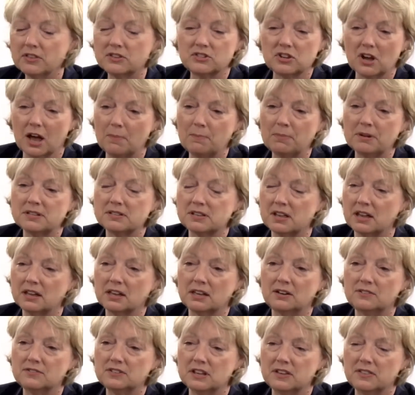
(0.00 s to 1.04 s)
the top
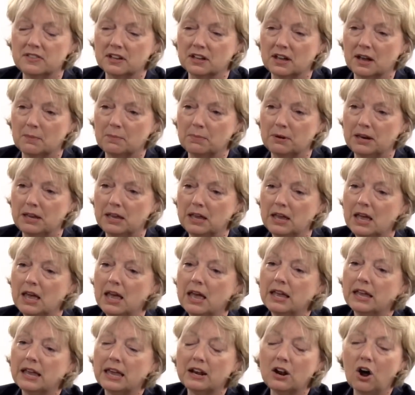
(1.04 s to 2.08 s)
executives in the company,
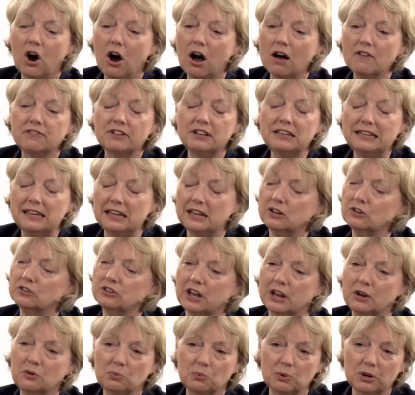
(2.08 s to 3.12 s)
can often yield
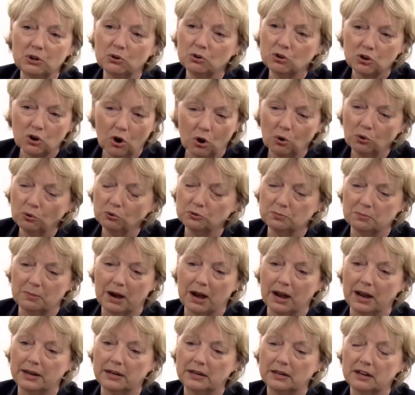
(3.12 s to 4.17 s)
a real gold
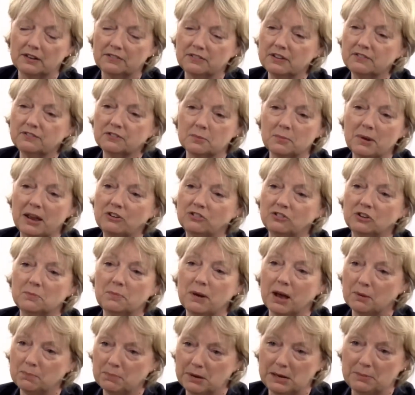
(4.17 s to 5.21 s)
mine of information
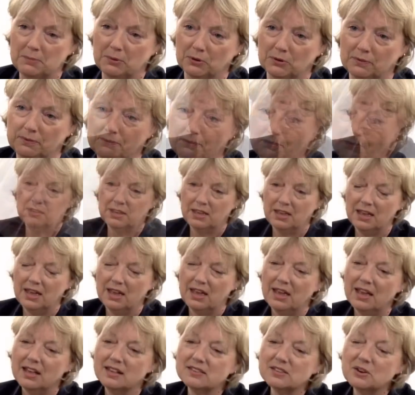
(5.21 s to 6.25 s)
about people.
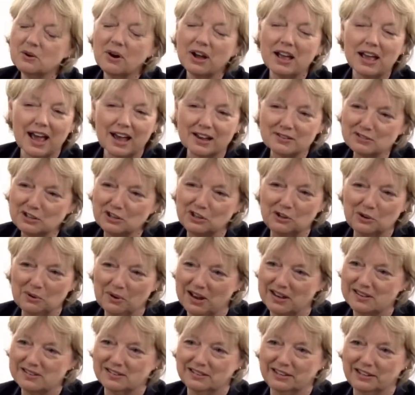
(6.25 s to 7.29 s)
And so I ask you
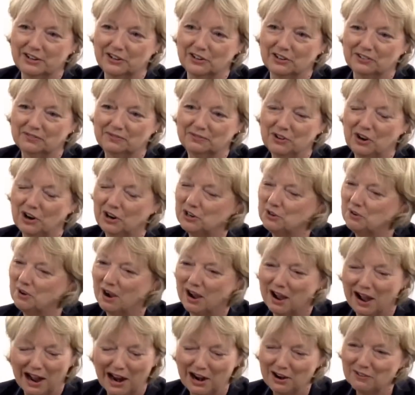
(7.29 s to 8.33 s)
as a leader, are you
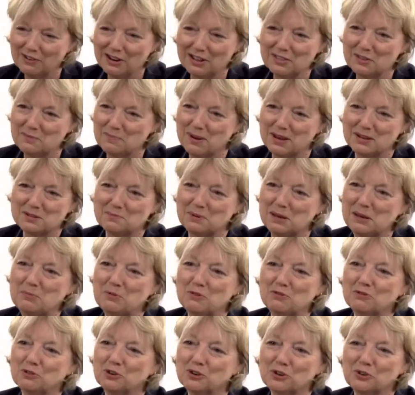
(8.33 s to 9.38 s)
hiring the best
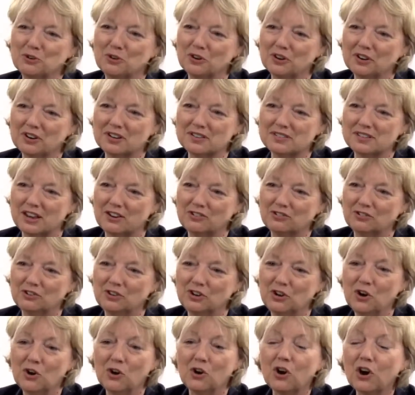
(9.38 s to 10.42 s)
people for your
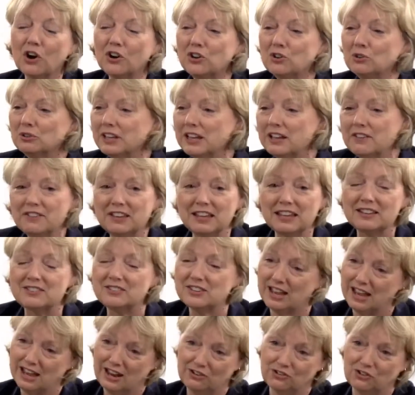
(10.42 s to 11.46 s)
organization, or are you leaving it
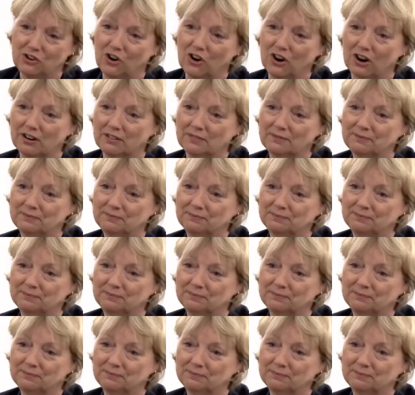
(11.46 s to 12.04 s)
to HR?